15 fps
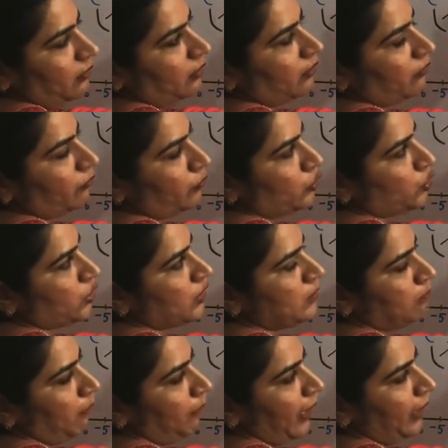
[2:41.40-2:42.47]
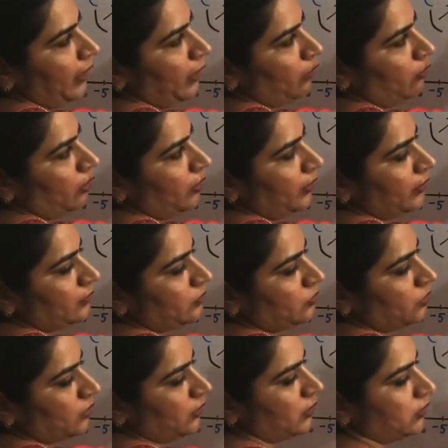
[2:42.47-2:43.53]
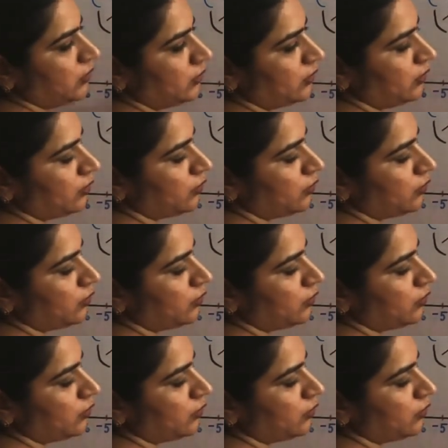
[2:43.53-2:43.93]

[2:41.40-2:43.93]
which is perpendicular distance, this